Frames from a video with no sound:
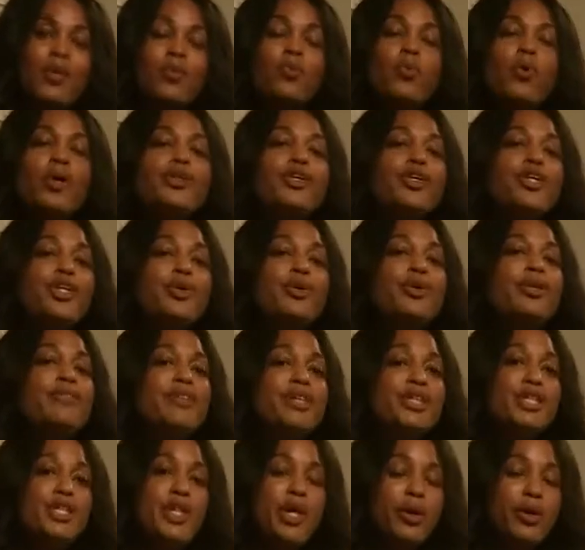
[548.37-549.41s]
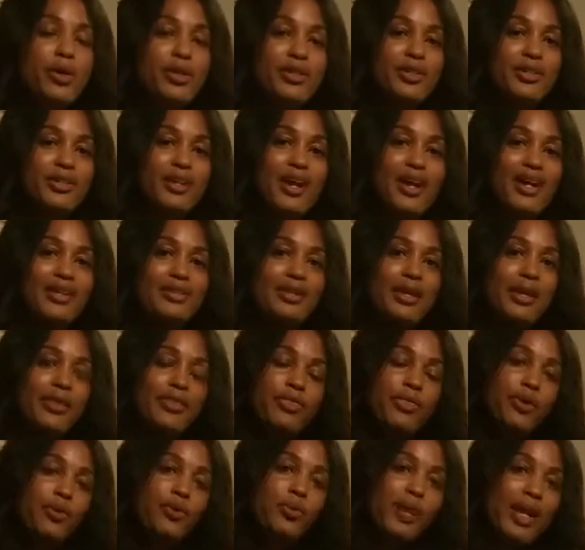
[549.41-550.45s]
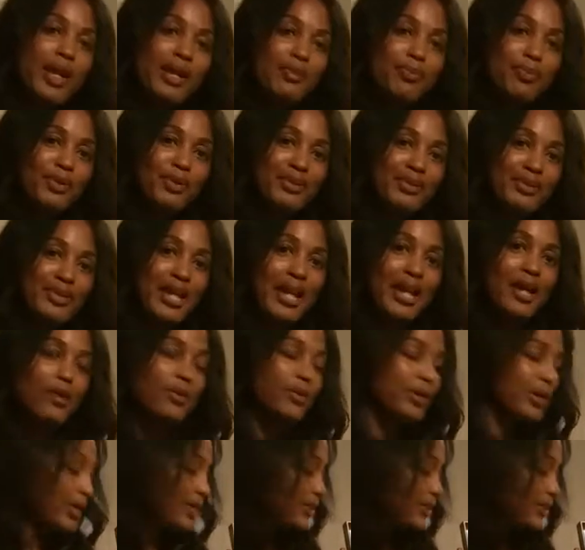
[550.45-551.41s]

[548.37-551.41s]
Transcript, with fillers: Whether you even know it or not, the rapist now